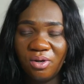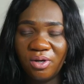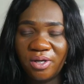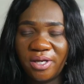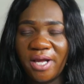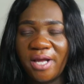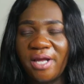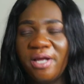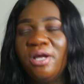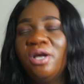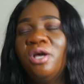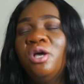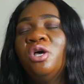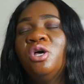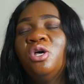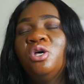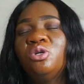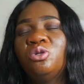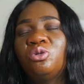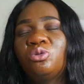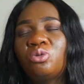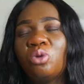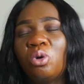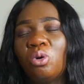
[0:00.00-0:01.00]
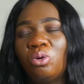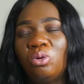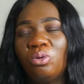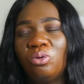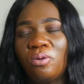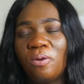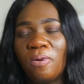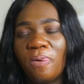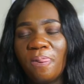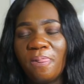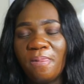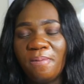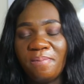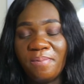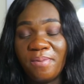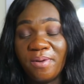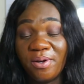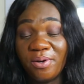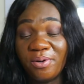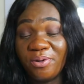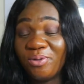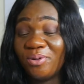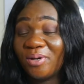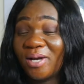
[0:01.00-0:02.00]
okay so
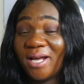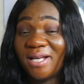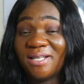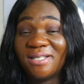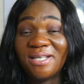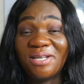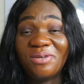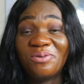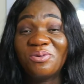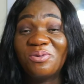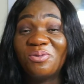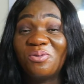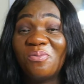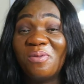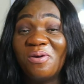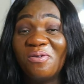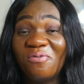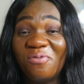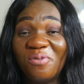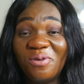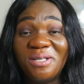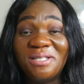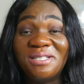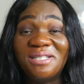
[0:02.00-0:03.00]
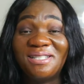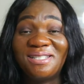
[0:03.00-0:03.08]
you guys I don't know my voice